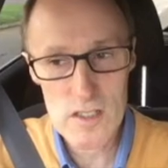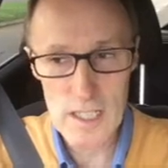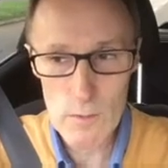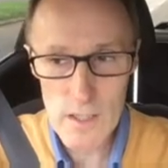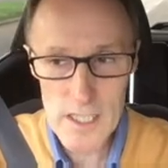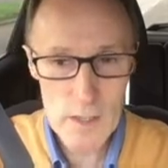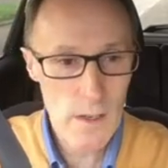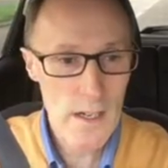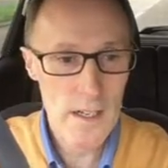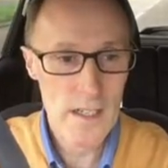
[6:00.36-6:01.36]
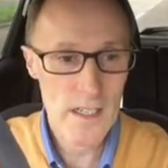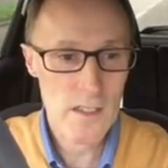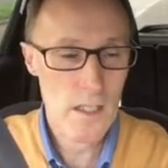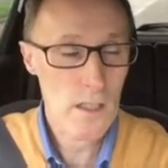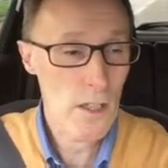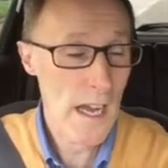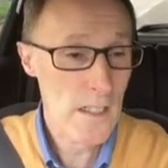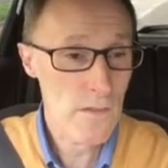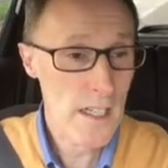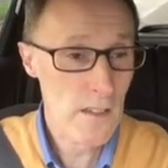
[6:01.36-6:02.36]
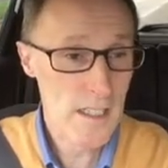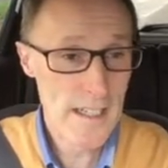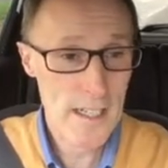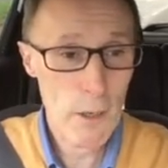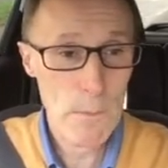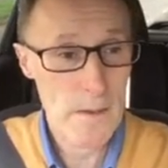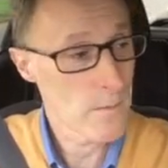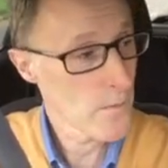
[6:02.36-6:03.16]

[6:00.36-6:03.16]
stick where you are. It's a large vehicle, he can't help it.